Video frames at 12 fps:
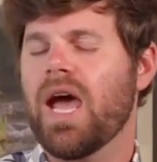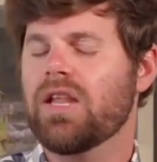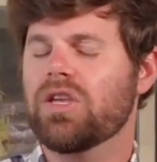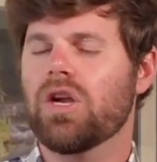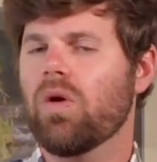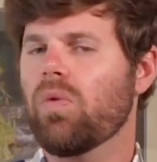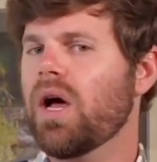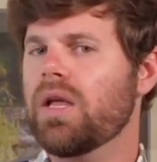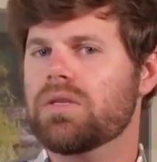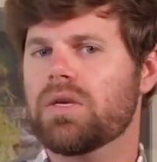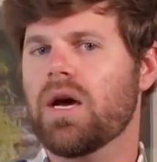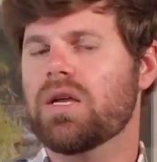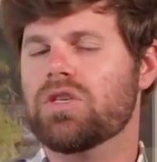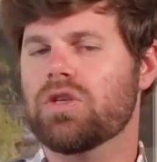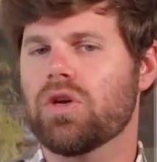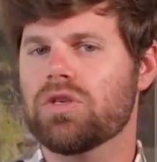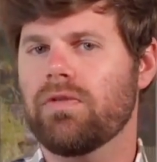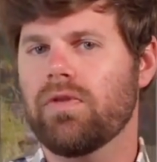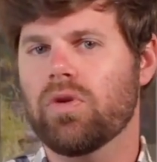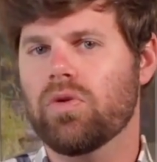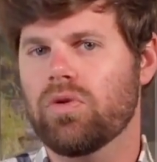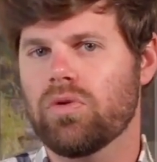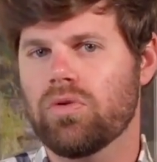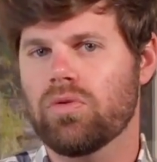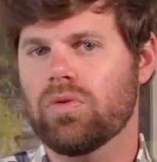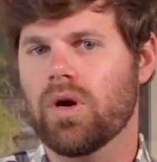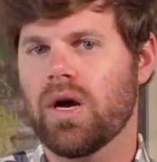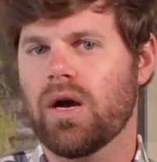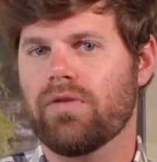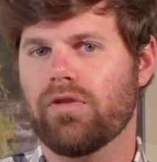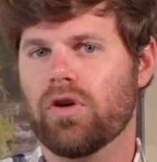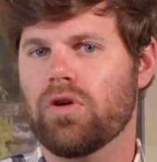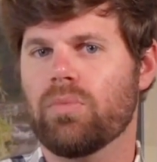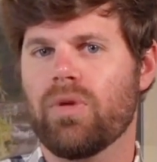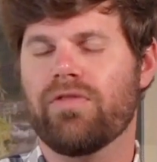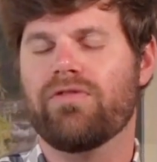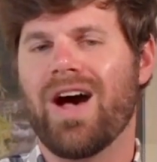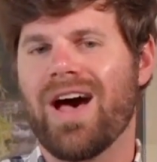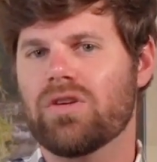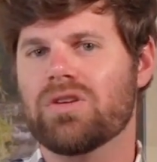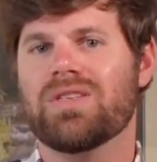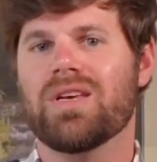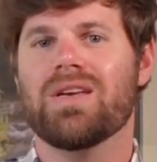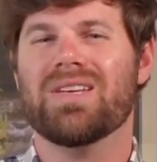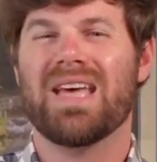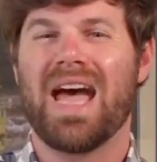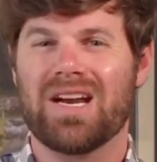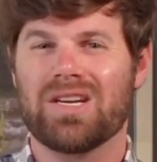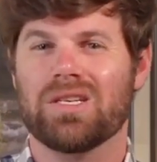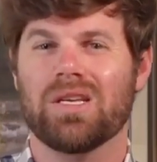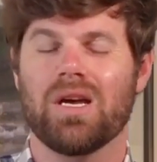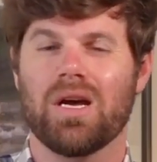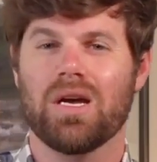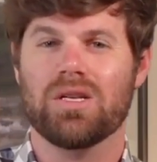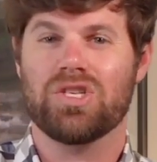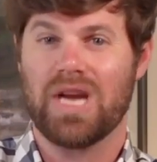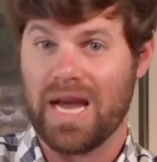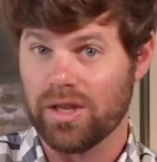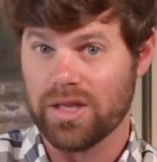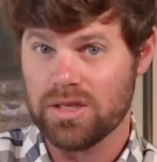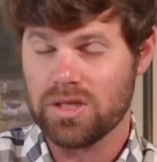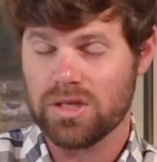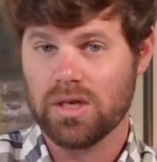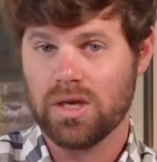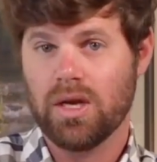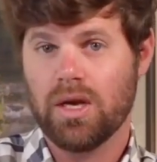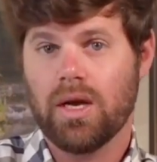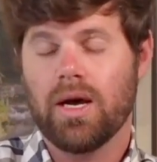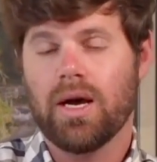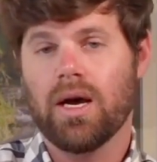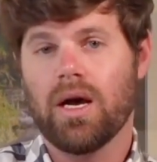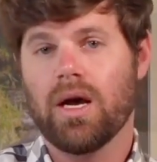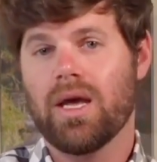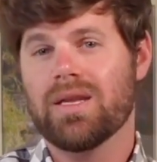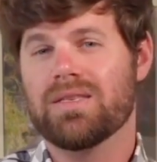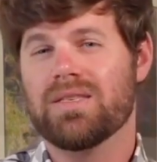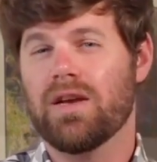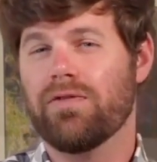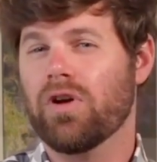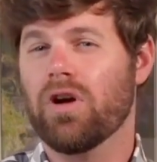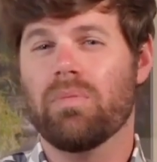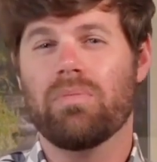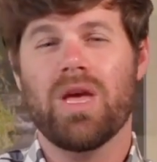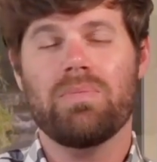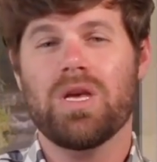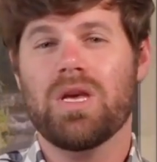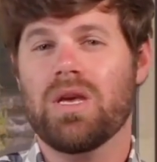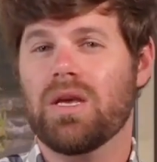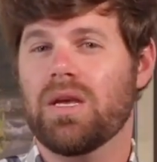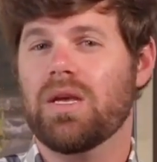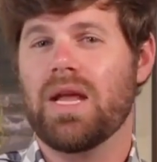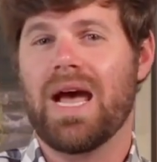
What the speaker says: And you know what? To those of you who, for whom Father's Day is actually a challenge and it's difficult, maybe it